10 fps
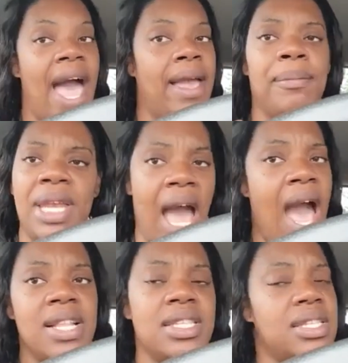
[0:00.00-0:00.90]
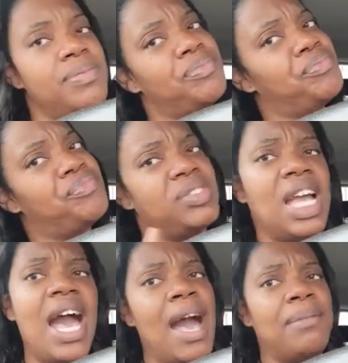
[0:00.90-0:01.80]
I am not.
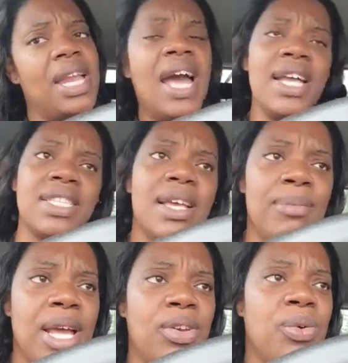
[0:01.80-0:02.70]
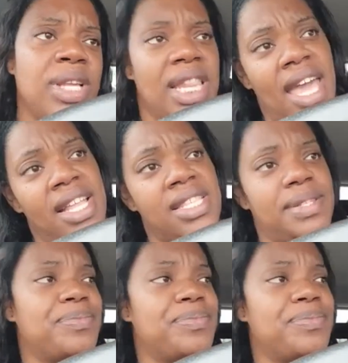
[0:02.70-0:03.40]
I'm not. I'm not doing that.